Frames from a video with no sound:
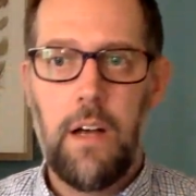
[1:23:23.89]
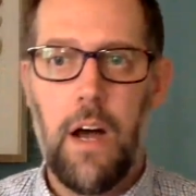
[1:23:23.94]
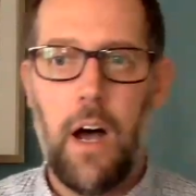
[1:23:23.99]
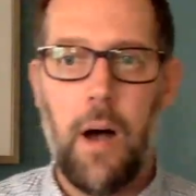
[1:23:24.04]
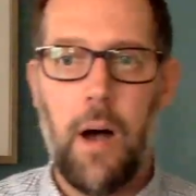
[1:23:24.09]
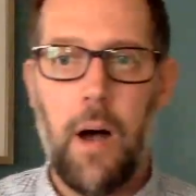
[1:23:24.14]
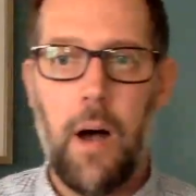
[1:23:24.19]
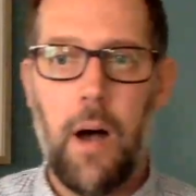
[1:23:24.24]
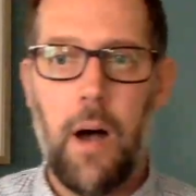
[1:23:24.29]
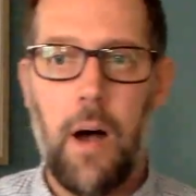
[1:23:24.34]

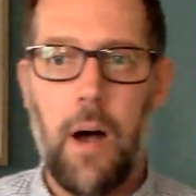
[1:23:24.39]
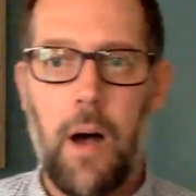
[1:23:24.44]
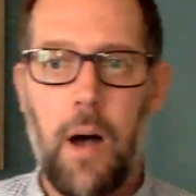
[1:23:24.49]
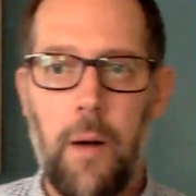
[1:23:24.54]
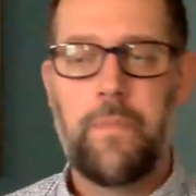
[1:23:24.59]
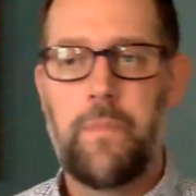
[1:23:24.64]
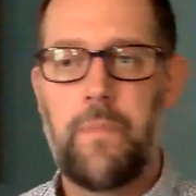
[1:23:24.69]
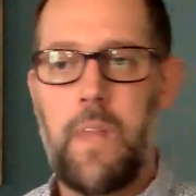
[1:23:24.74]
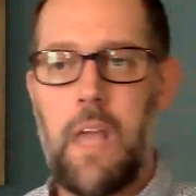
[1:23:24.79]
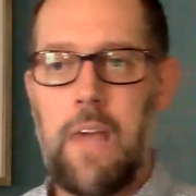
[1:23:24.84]

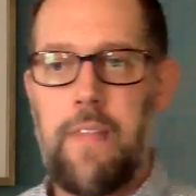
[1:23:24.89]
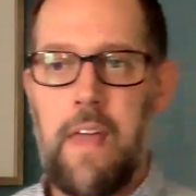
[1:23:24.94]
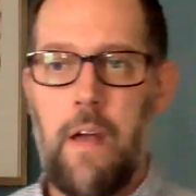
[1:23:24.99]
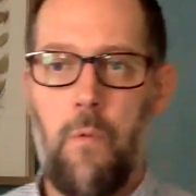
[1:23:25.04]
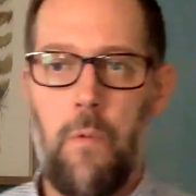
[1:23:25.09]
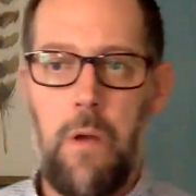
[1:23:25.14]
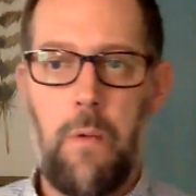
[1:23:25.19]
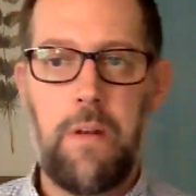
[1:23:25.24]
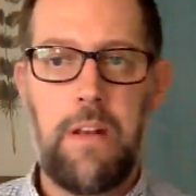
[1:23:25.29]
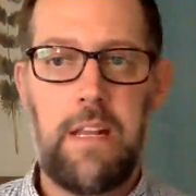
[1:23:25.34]
and
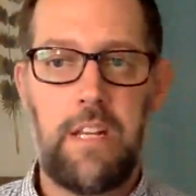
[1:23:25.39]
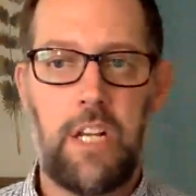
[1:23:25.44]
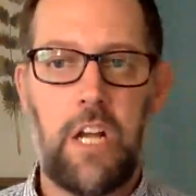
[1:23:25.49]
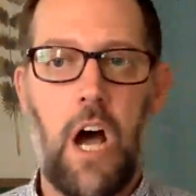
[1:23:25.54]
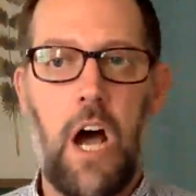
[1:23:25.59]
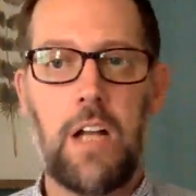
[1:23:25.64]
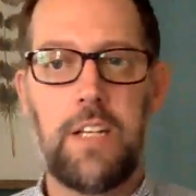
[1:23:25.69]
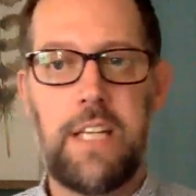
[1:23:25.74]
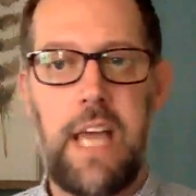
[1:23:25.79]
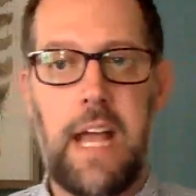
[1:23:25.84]
then we would need
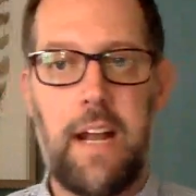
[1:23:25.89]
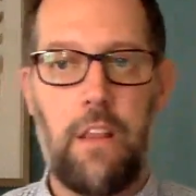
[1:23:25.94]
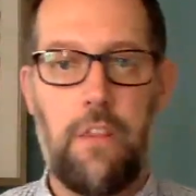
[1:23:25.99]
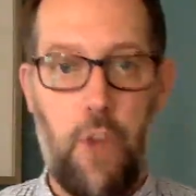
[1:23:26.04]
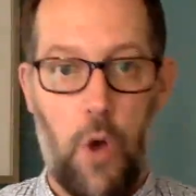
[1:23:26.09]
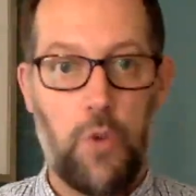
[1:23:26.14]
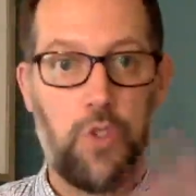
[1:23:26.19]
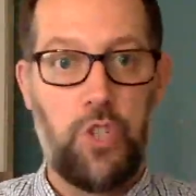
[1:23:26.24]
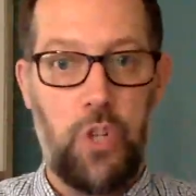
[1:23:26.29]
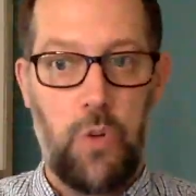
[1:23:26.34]
to
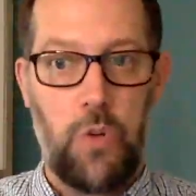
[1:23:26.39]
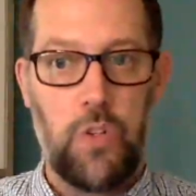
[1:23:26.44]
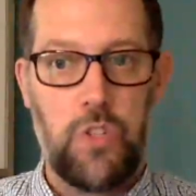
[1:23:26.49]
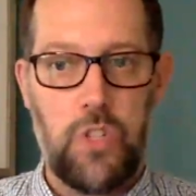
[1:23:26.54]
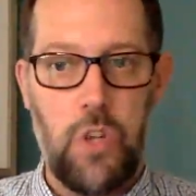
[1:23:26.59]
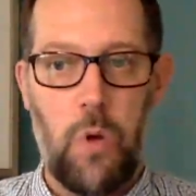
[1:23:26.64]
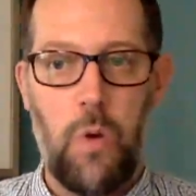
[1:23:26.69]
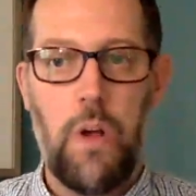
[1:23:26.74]
contact those students.